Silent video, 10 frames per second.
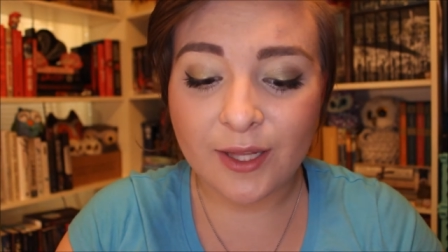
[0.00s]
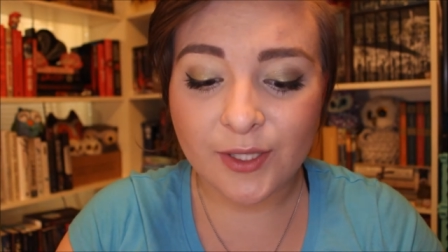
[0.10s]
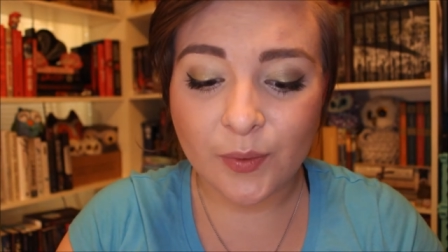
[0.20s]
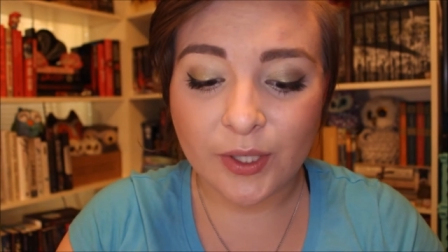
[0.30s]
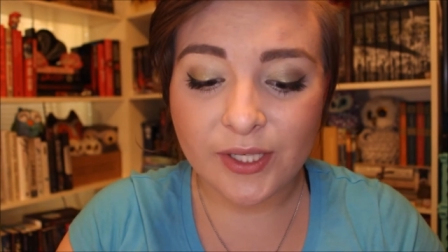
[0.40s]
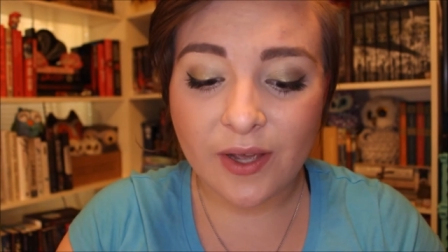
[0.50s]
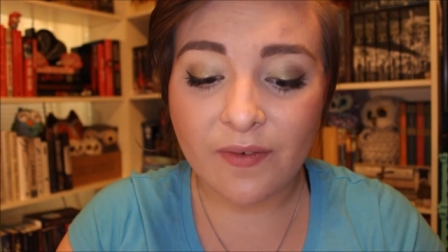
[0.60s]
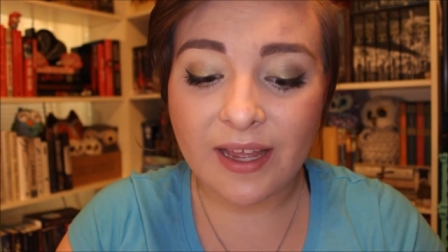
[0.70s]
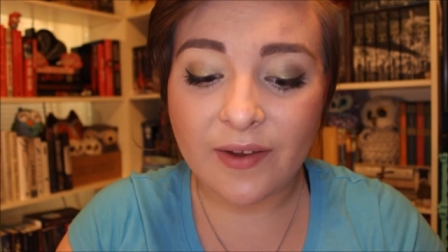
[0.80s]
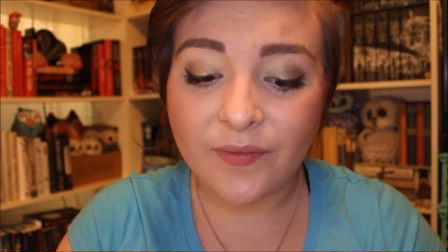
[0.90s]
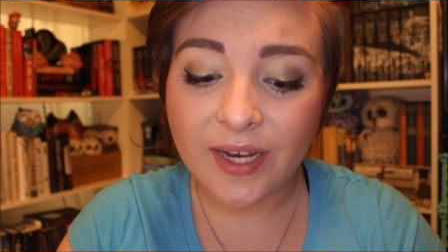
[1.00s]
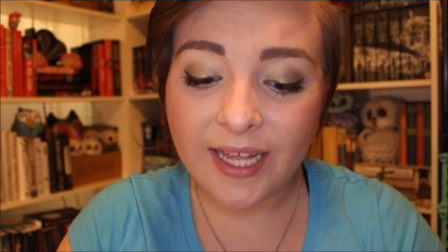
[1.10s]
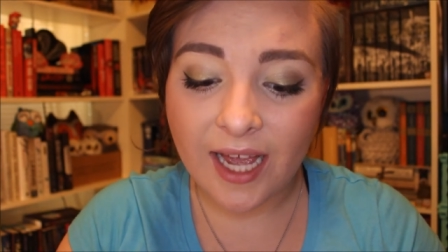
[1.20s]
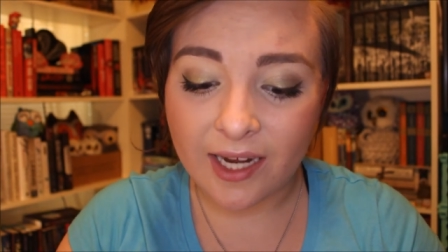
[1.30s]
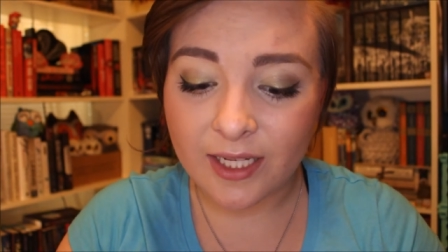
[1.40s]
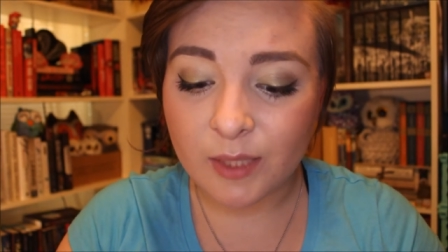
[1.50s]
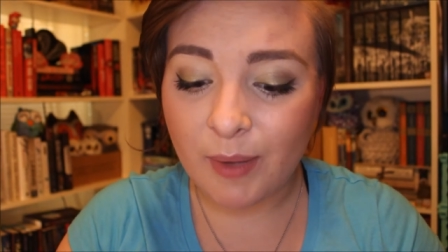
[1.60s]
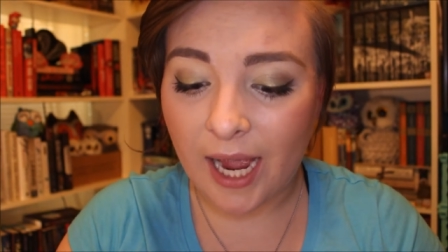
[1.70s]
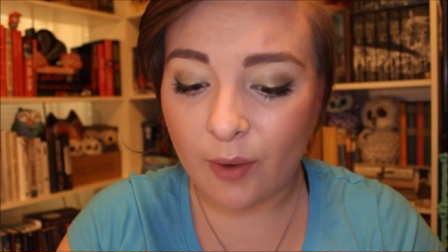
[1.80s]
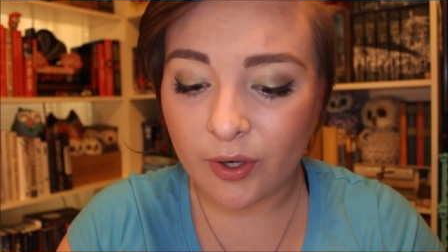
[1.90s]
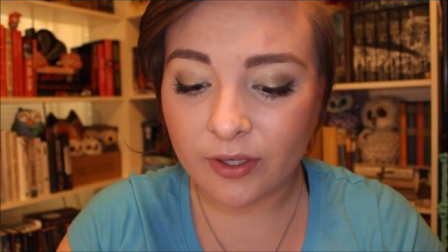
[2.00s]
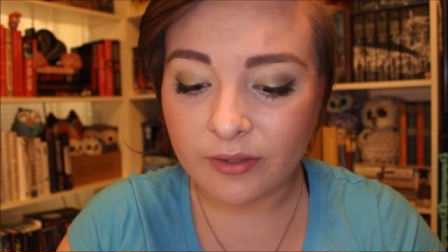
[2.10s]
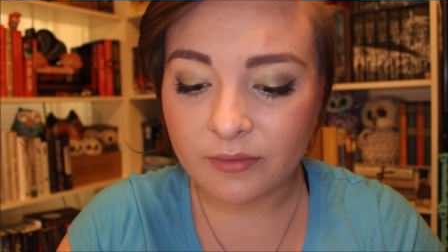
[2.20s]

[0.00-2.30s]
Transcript: the source of Invidiana's power.